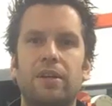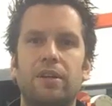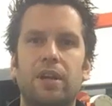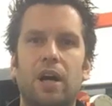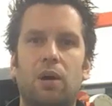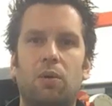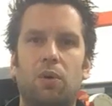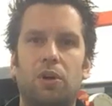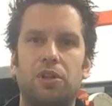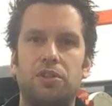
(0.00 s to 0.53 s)

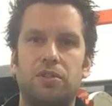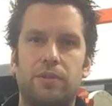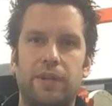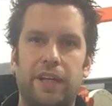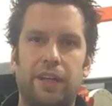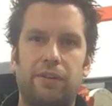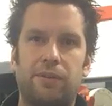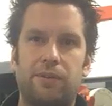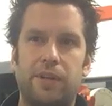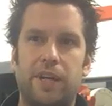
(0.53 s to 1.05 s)
Now, what is
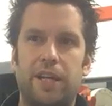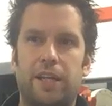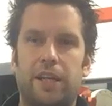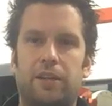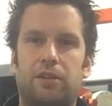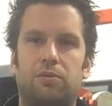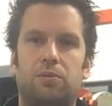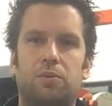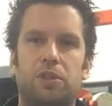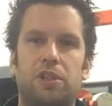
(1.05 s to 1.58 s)
strength
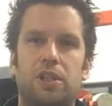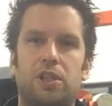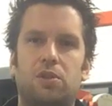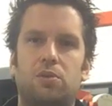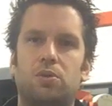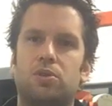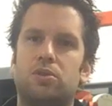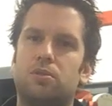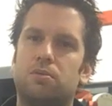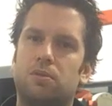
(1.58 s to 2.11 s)
training? We need
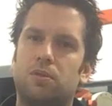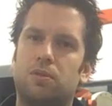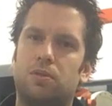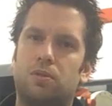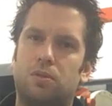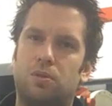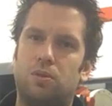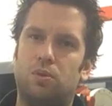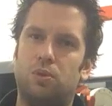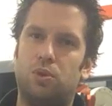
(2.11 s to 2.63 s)

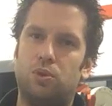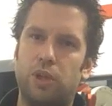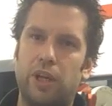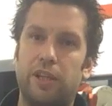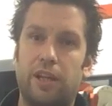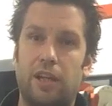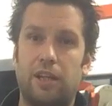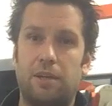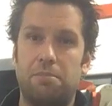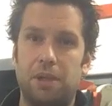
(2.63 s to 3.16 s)
to train
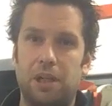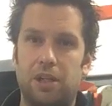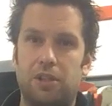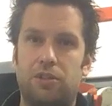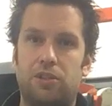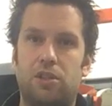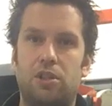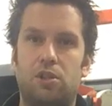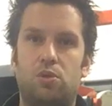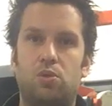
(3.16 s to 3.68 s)
that
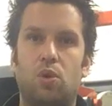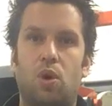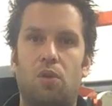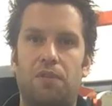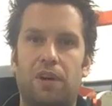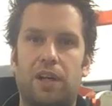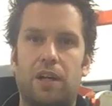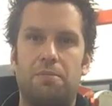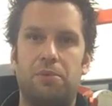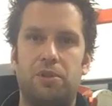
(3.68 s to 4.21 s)
ability to
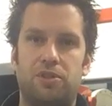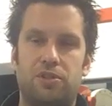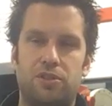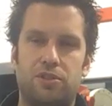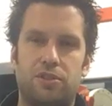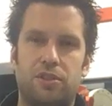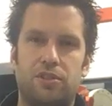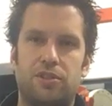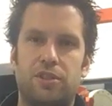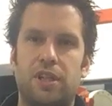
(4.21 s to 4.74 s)
overcome
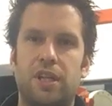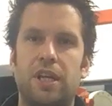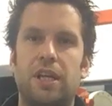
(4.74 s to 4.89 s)
resistance.